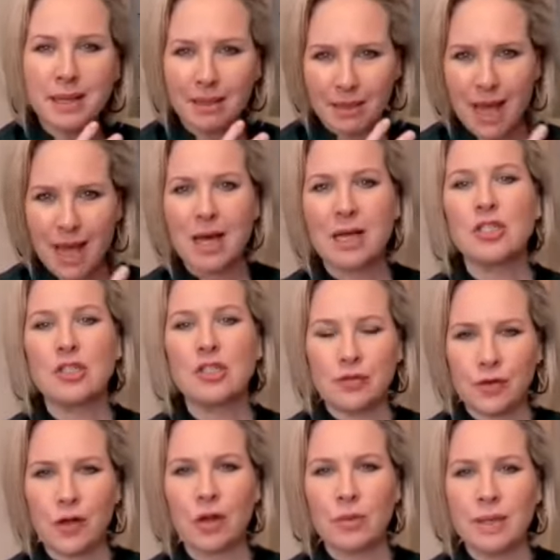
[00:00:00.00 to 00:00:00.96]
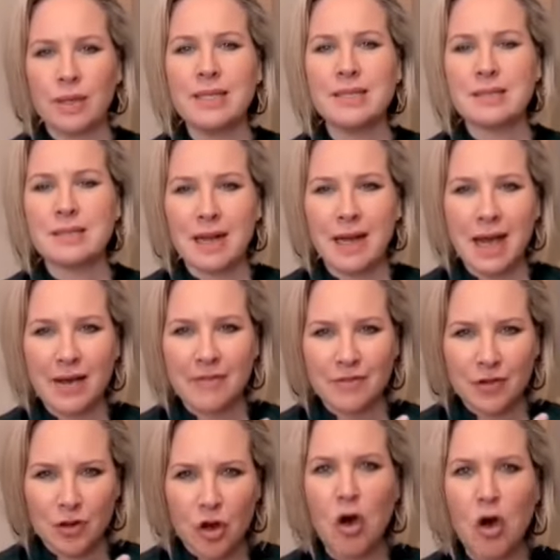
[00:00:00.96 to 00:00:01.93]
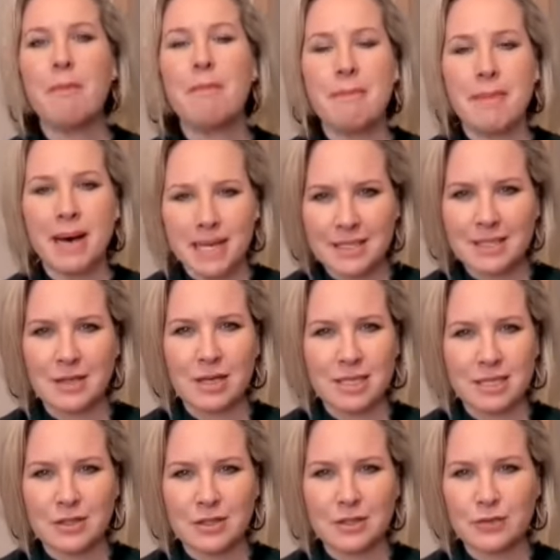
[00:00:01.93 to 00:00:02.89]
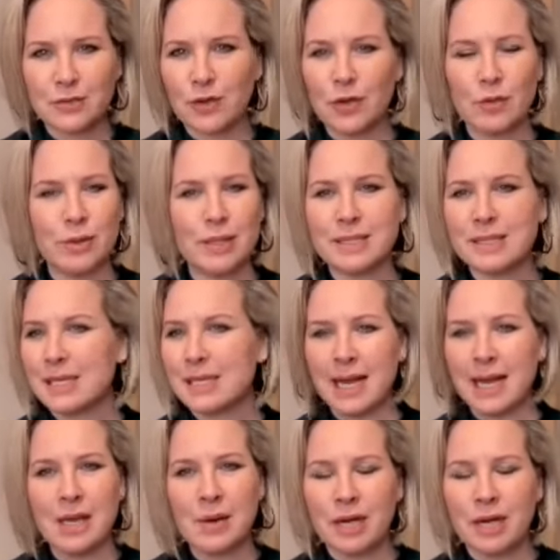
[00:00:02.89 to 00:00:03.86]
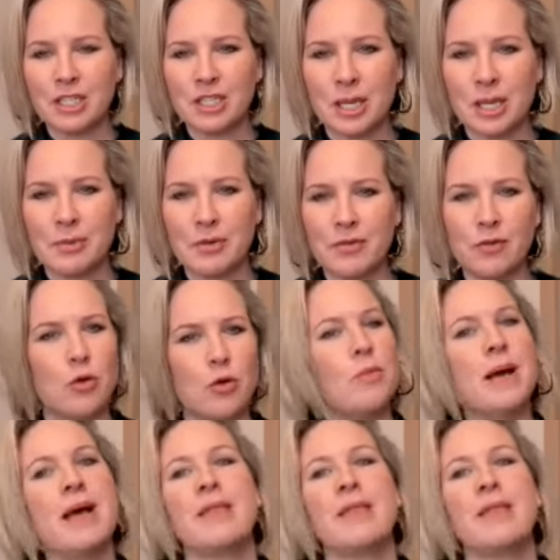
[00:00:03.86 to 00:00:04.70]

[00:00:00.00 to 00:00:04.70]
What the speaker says: large followings that have not monetized those followings in any way, shape or form.